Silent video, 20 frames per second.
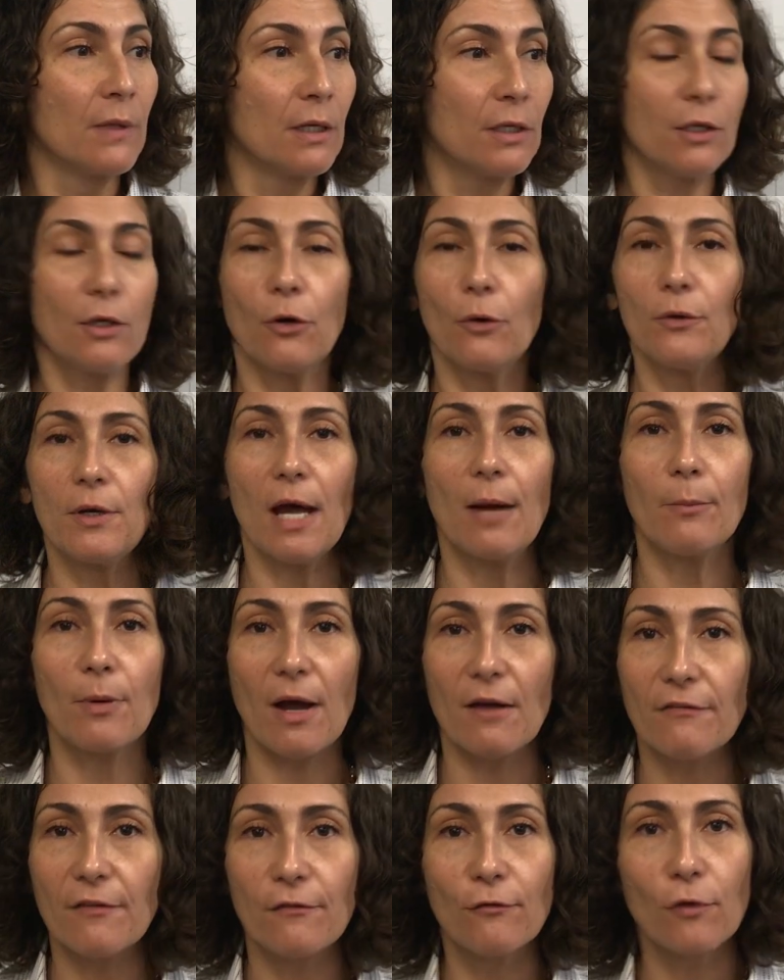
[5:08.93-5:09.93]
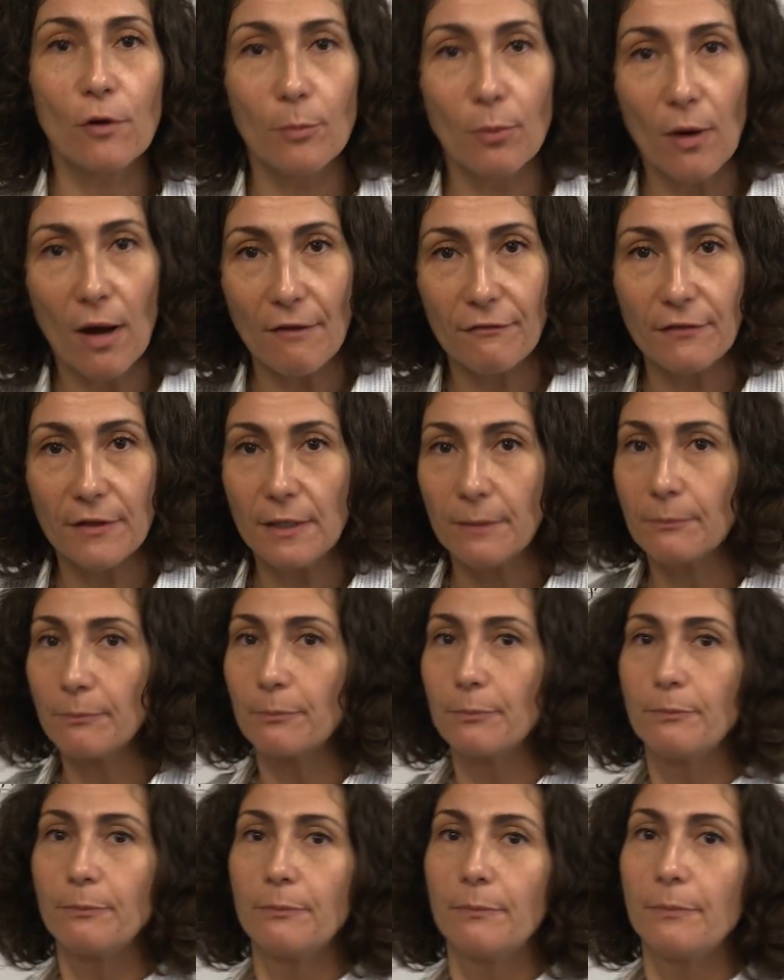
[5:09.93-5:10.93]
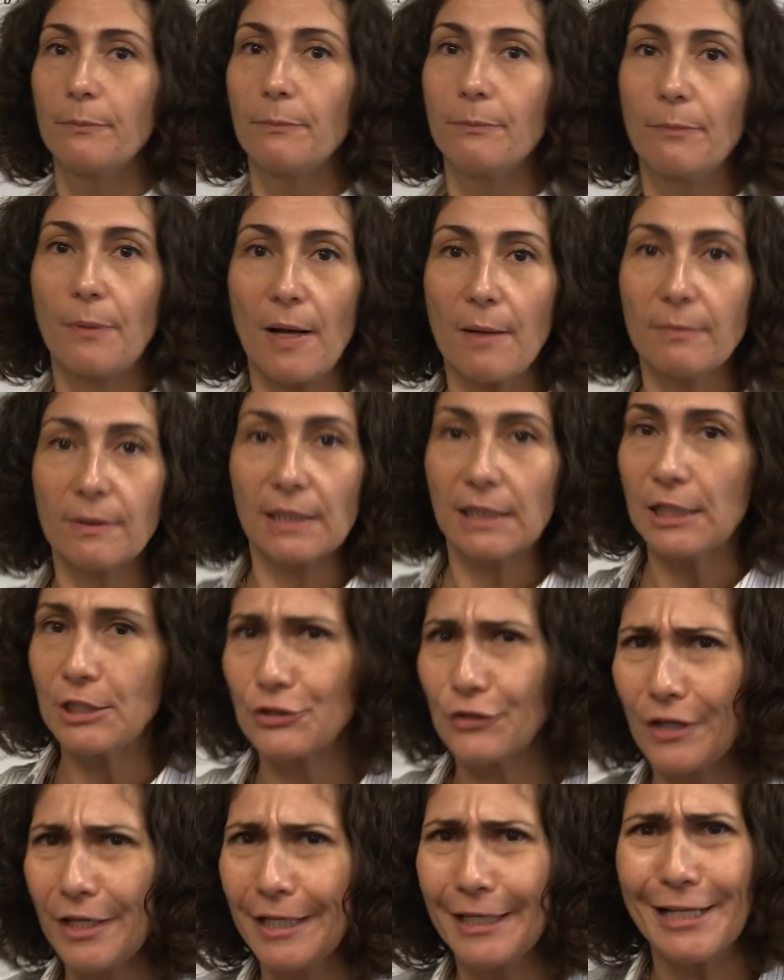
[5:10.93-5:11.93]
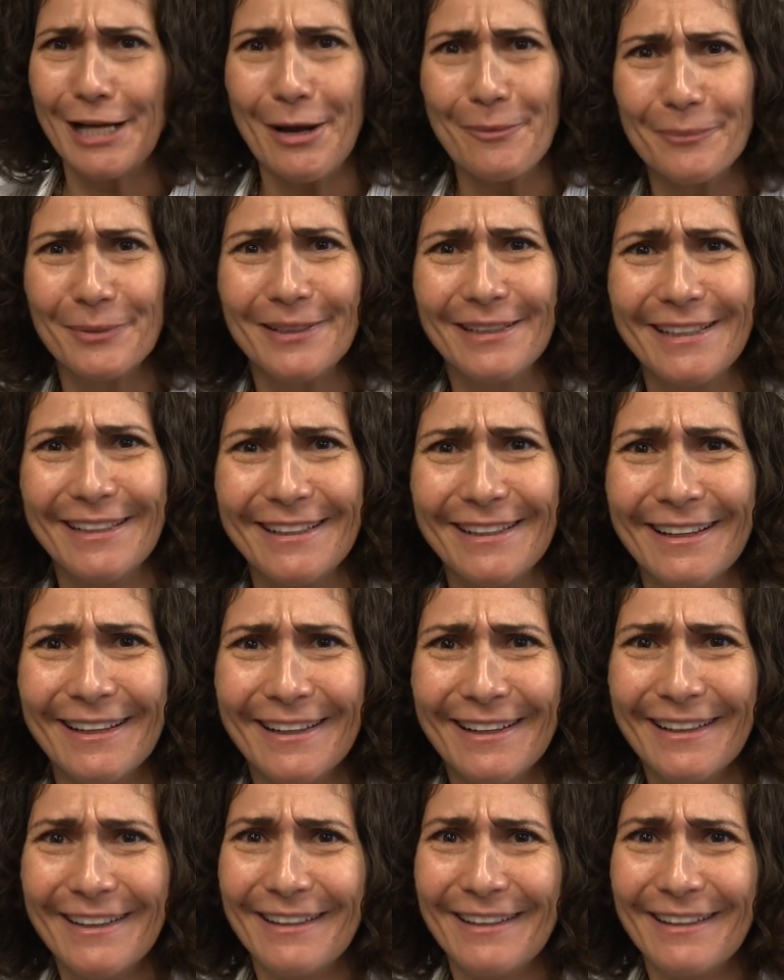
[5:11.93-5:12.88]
you know, nonprofit, for-profit, publicly traded company,